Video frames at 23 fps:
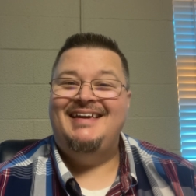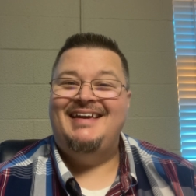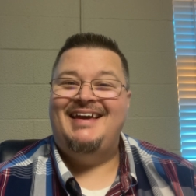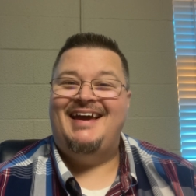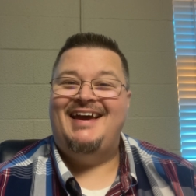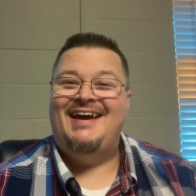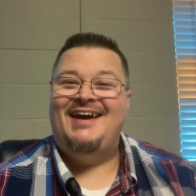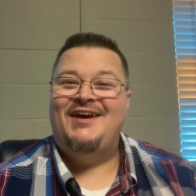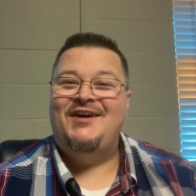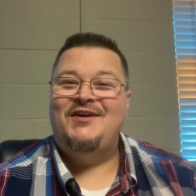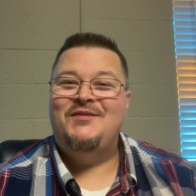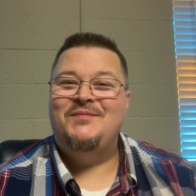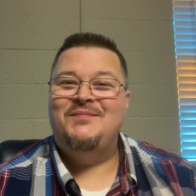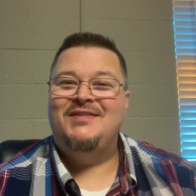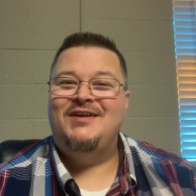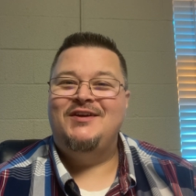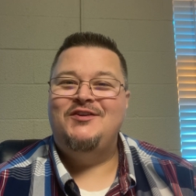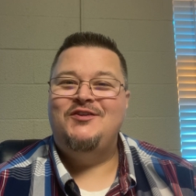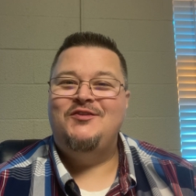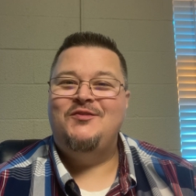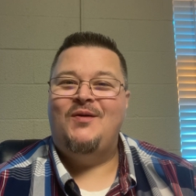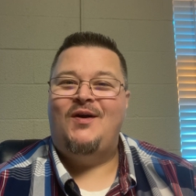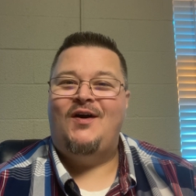I hope that
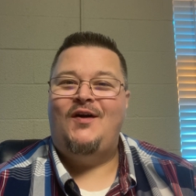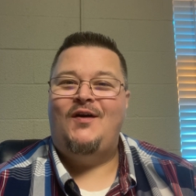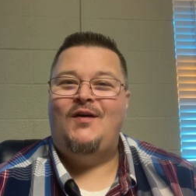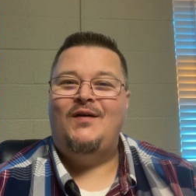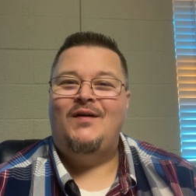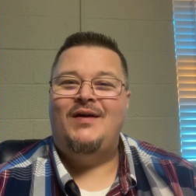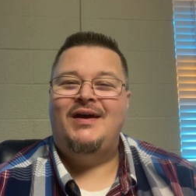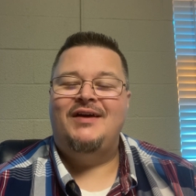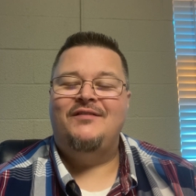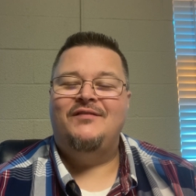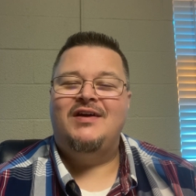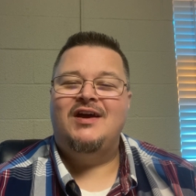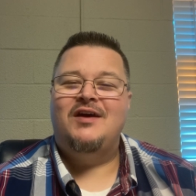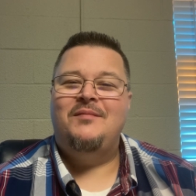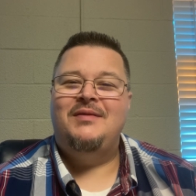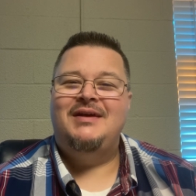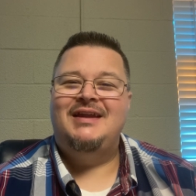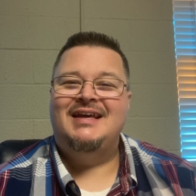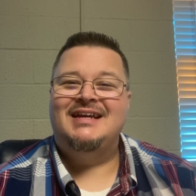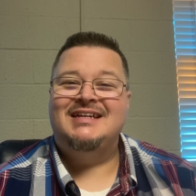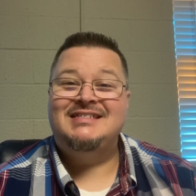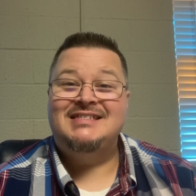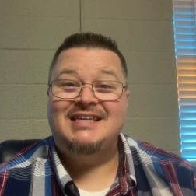you all have come
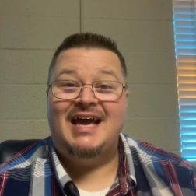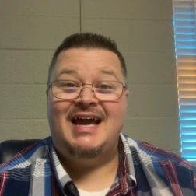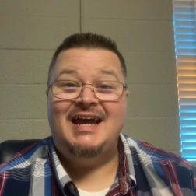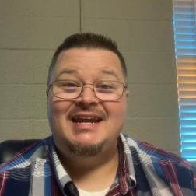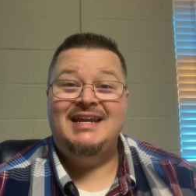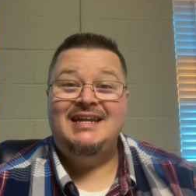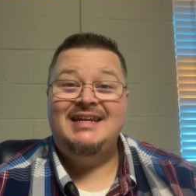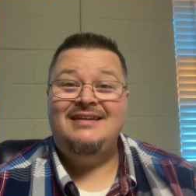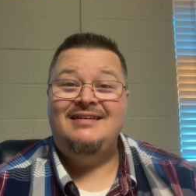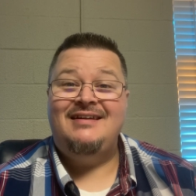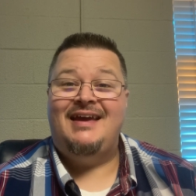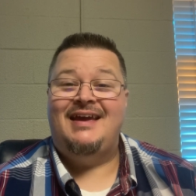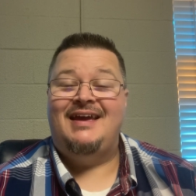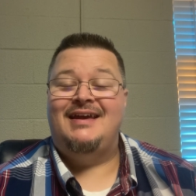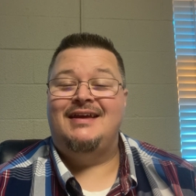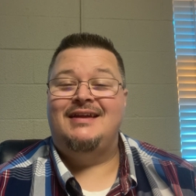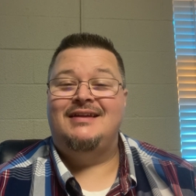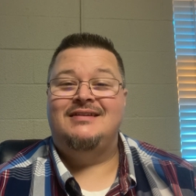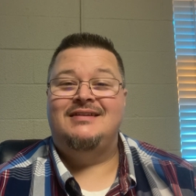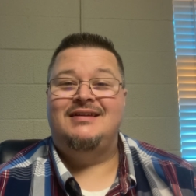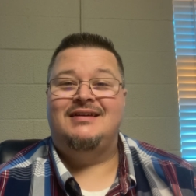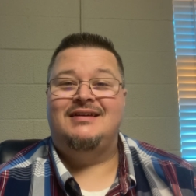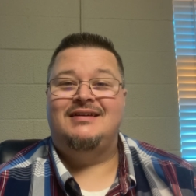in excited
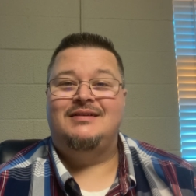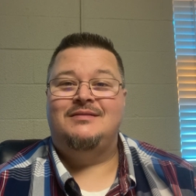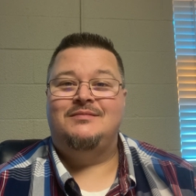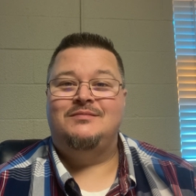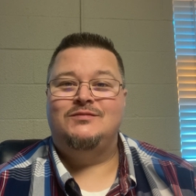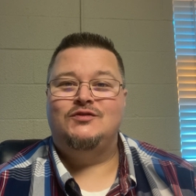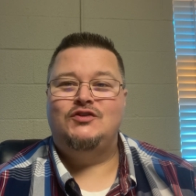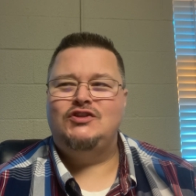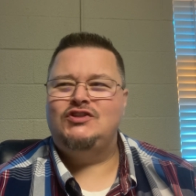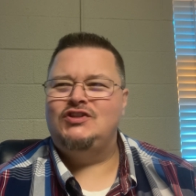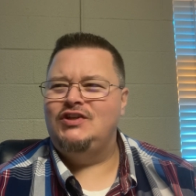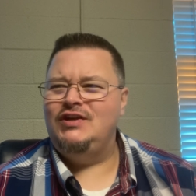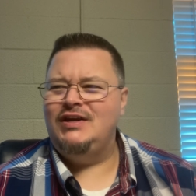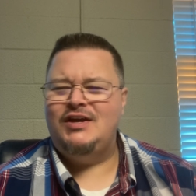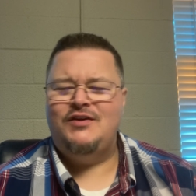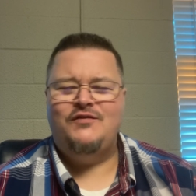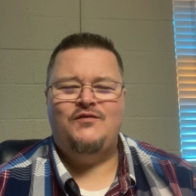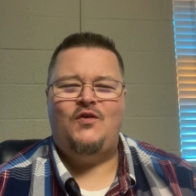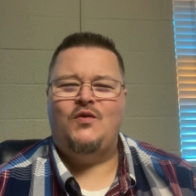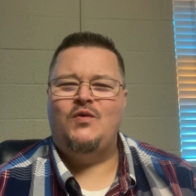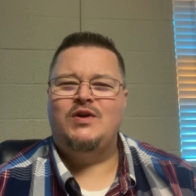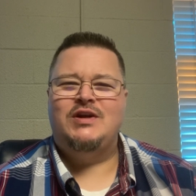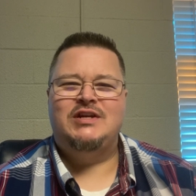and um, just looking
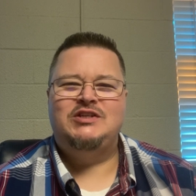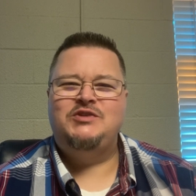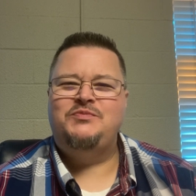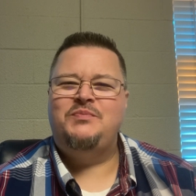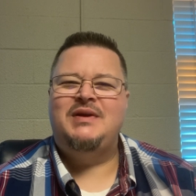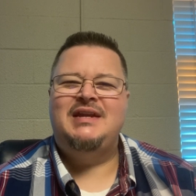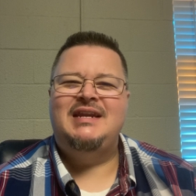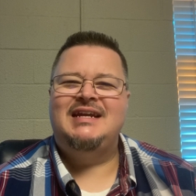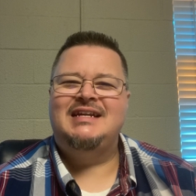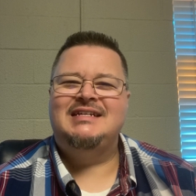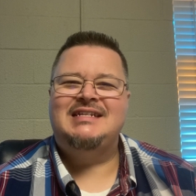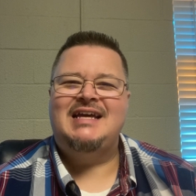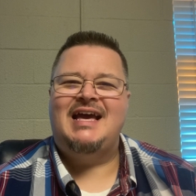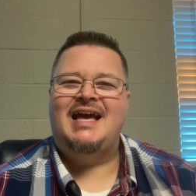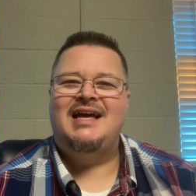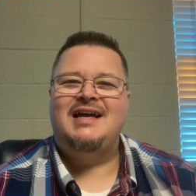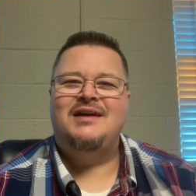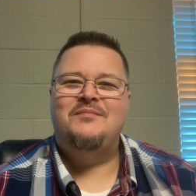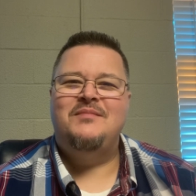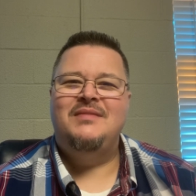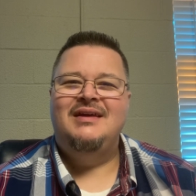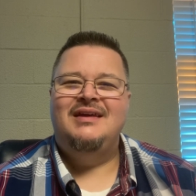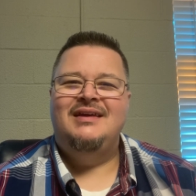forward to spending
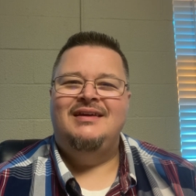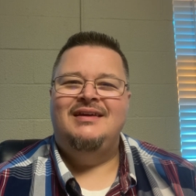time